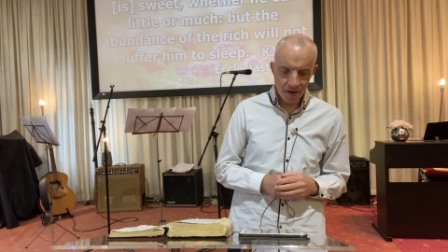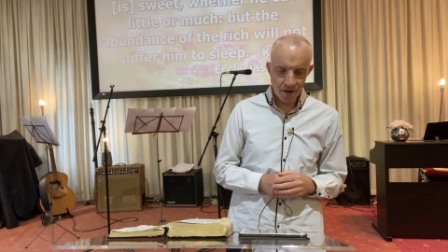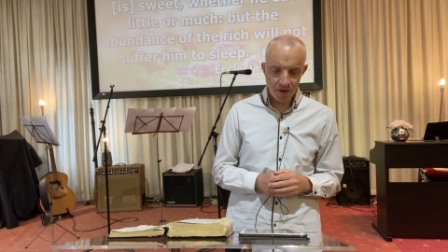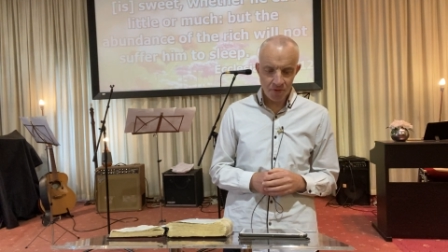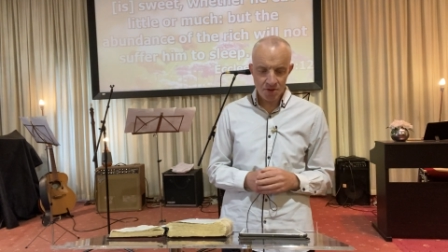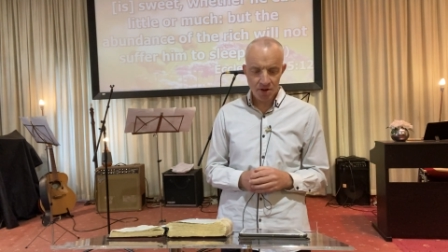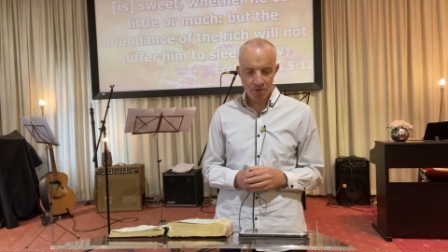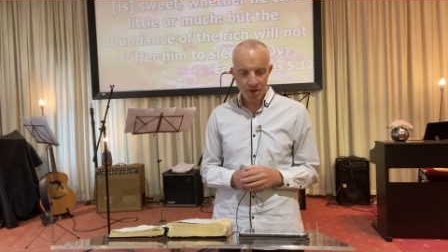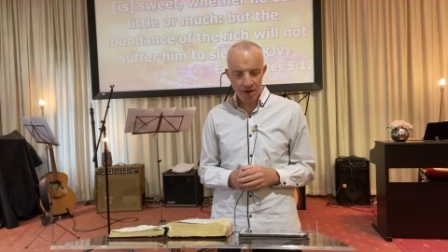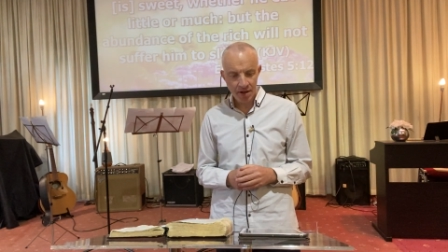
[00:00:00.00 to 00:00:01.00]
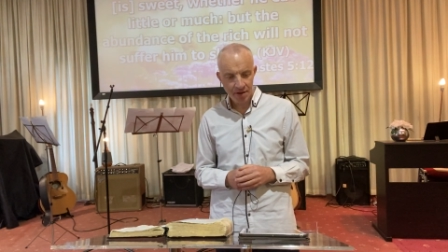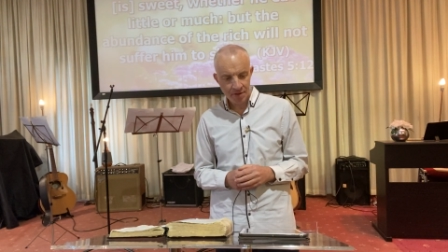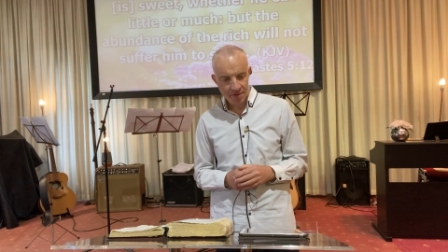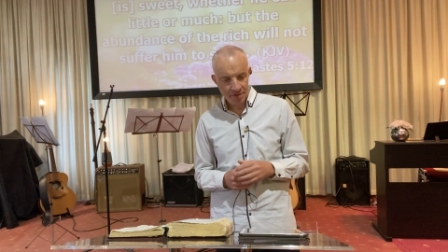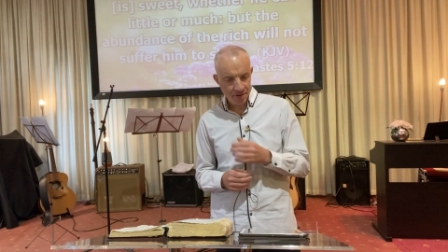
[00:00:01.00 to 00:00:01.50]
You know, so uh,
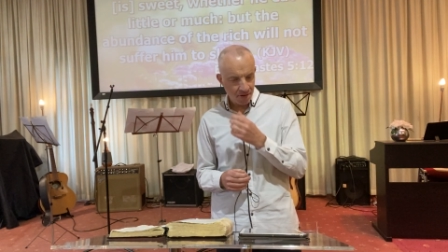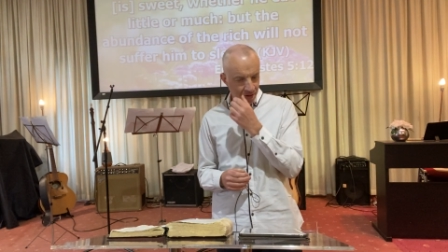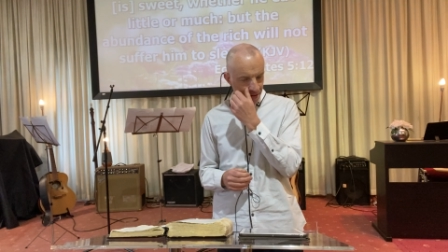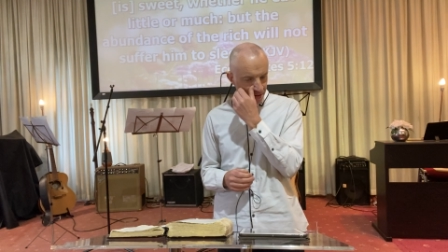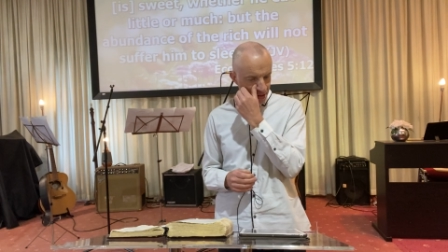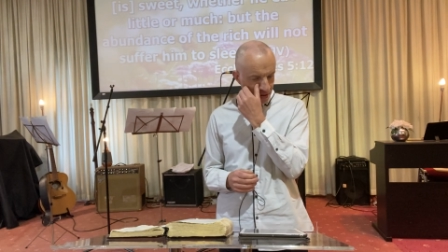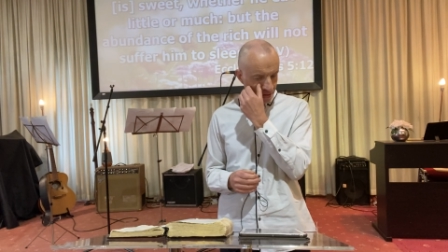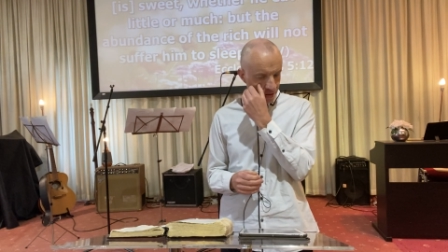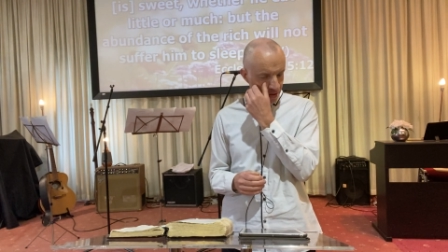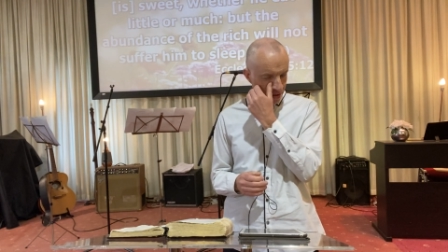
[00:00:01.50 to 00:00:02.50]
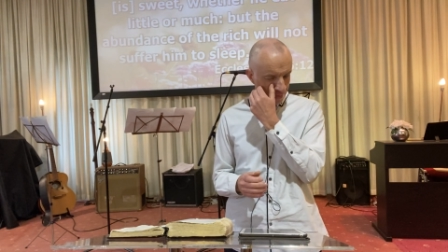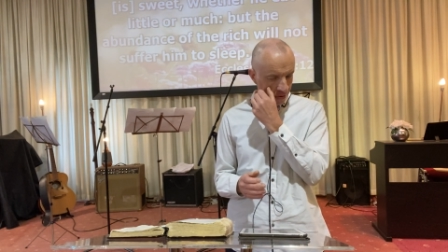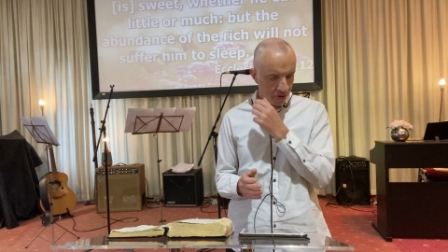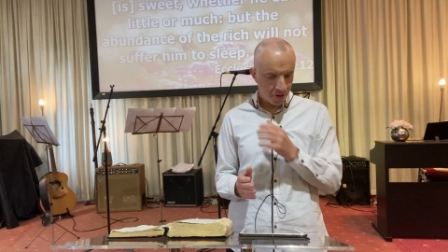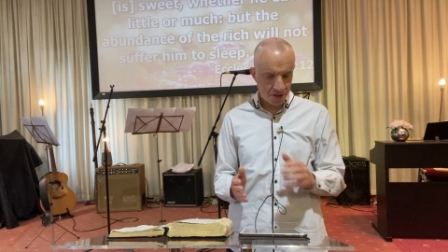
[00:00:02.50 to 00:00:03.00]
it's, just, it's just
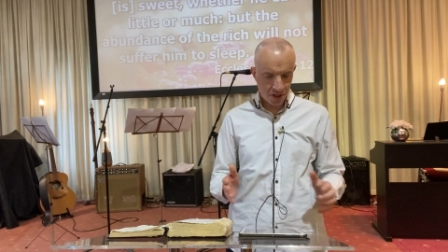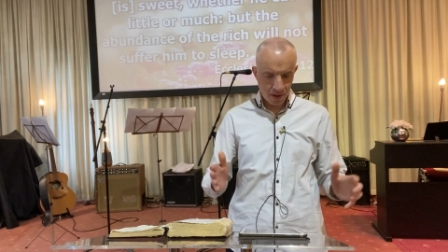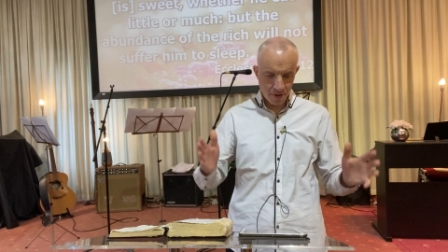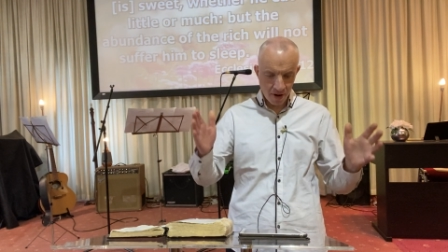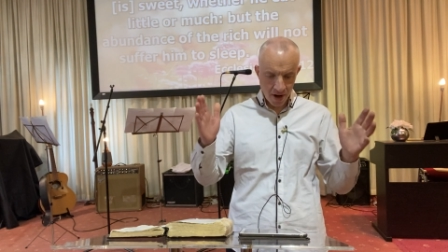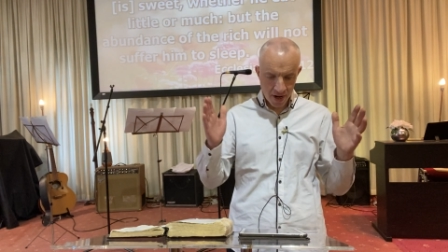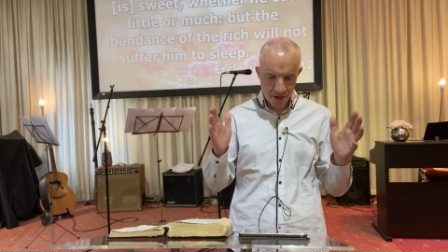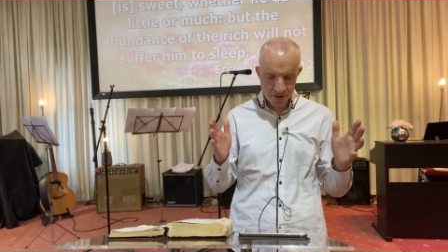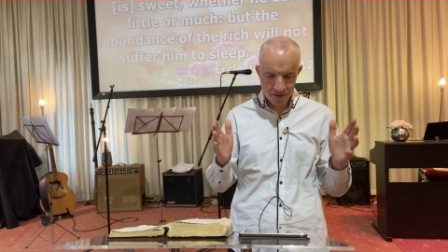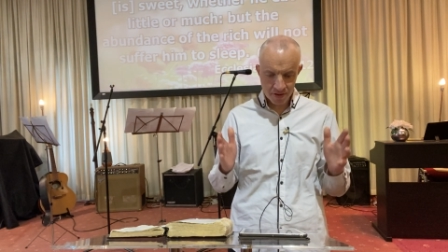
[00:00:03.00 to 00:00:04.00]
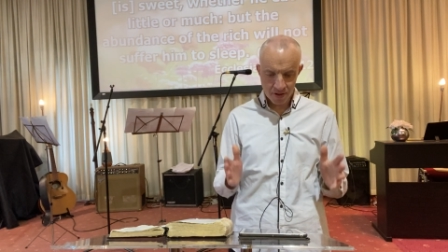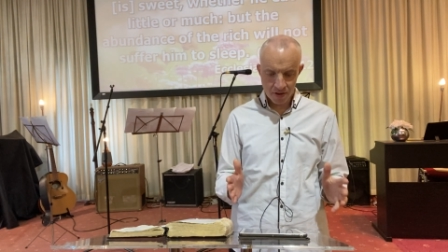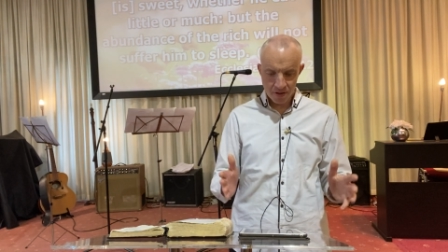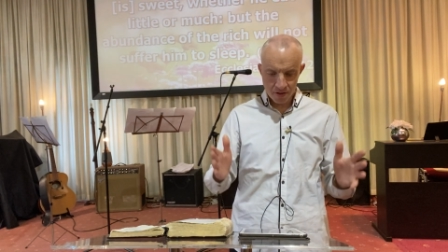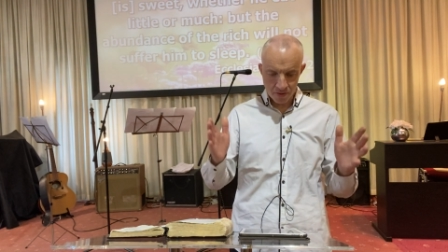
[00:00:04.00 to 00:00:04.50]
important just to keep our eyes
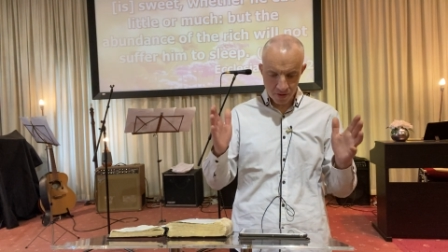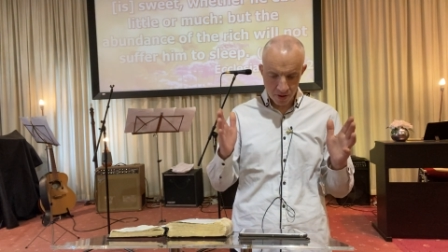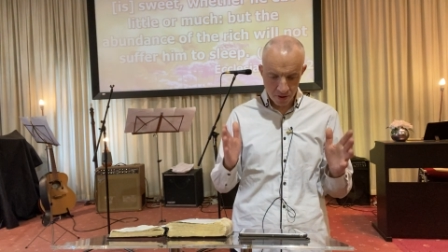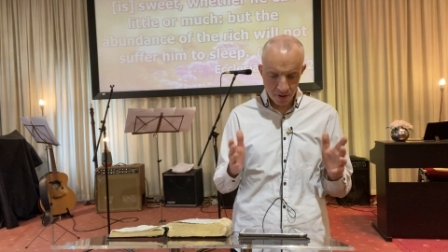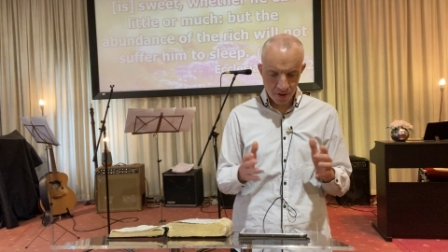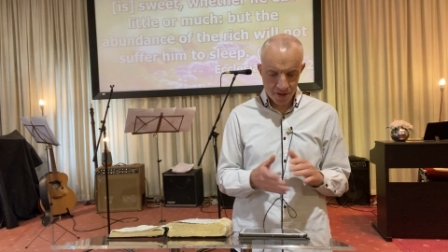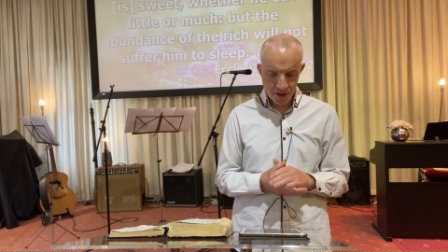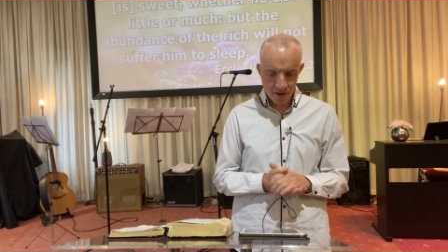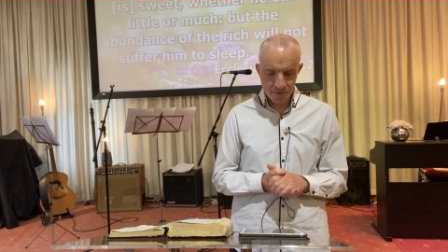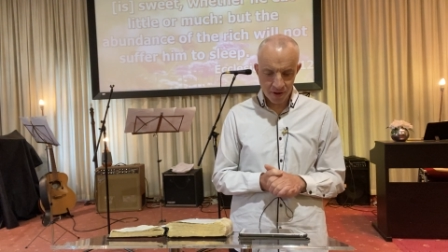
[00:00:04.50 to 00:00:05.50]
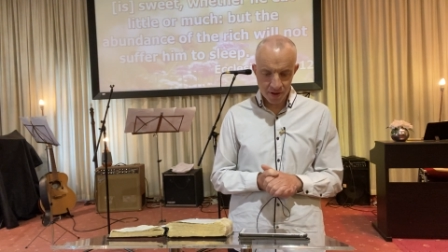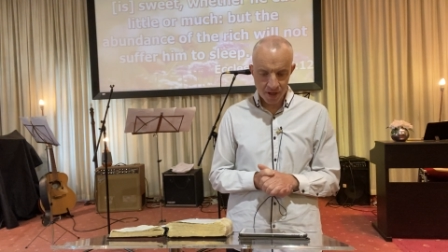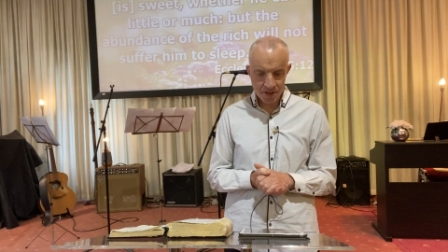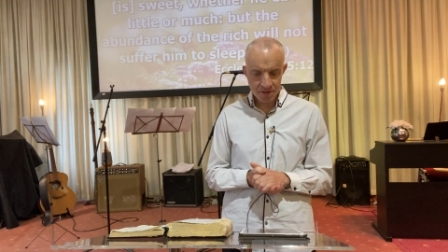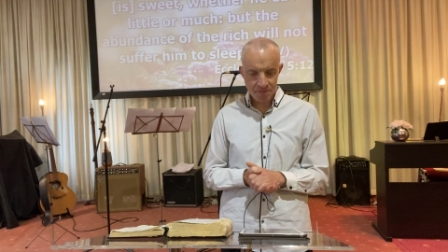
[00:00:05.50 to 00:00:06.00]
on God as our
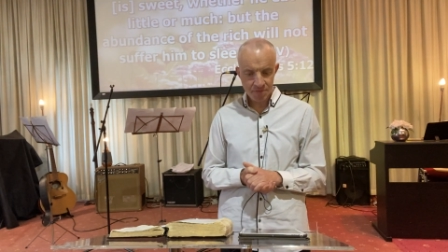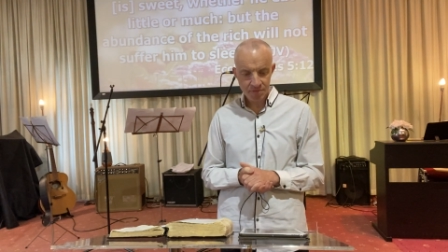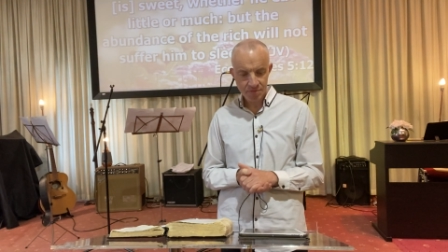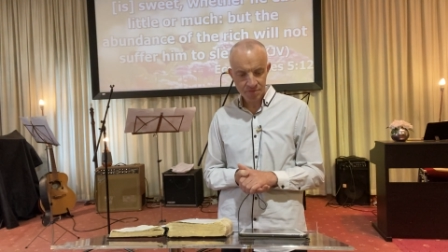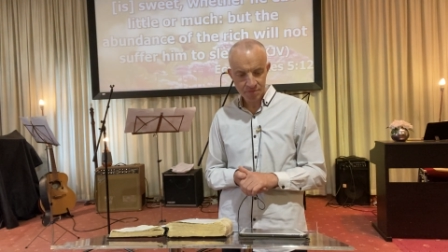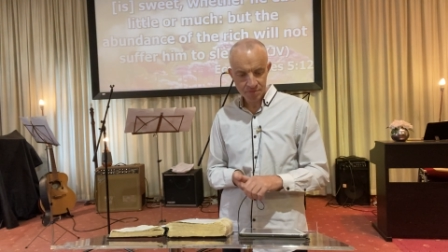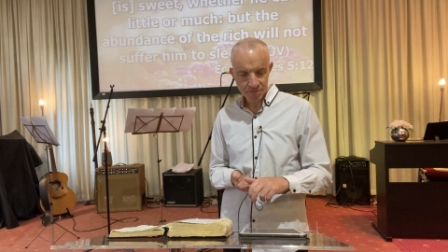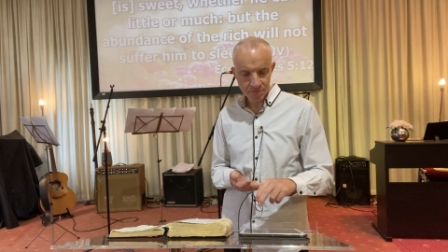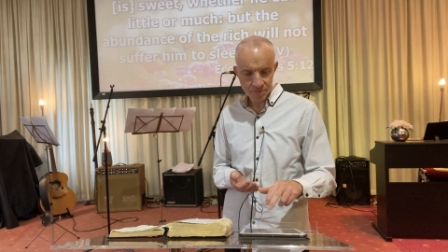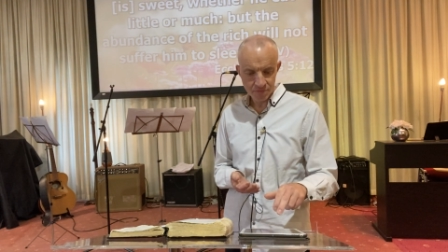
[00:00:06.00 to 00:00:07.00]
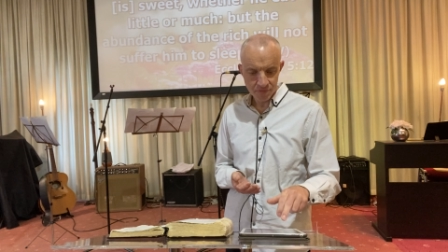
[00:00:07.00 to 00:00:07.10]
foundation. Amen.